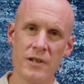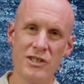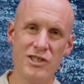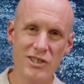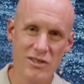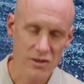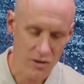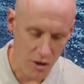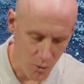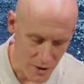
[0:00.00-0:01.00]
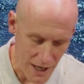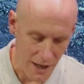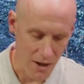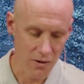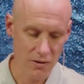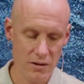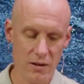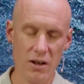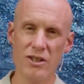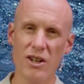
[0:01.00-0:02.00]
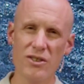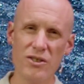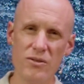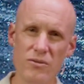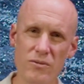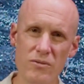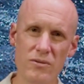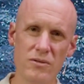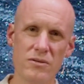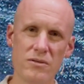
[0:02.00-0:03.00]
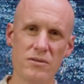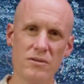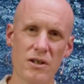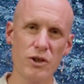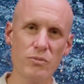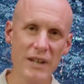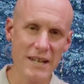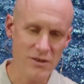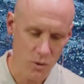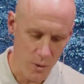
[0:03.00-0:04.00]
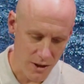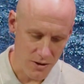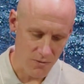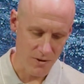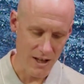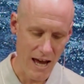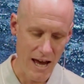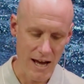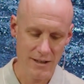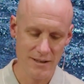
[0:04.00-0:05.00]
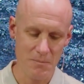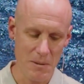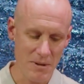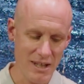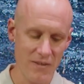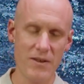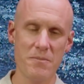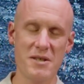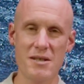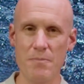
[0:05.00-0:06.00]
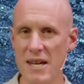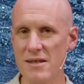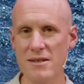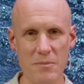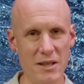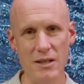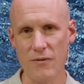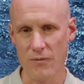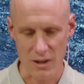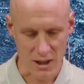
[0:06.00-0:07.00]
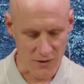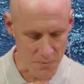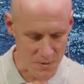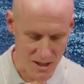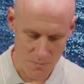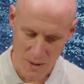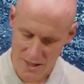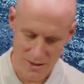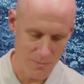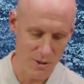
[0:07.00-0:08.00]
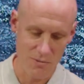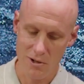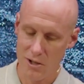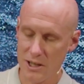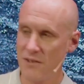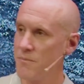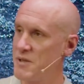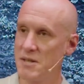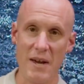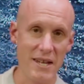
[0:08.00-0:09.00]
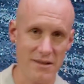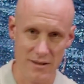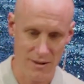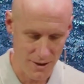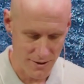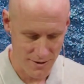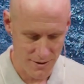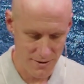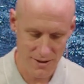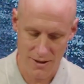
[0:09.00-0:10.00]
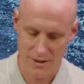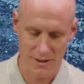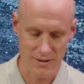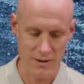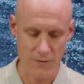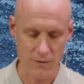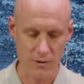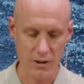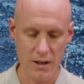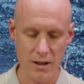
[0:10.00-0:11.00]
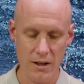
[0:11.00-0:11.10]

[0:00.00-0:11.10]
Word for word: Do you slow down? Are, are you are you less quick to react? Maybe give them space to be different. Give them space to be wrong. Give them space to things, see things differently.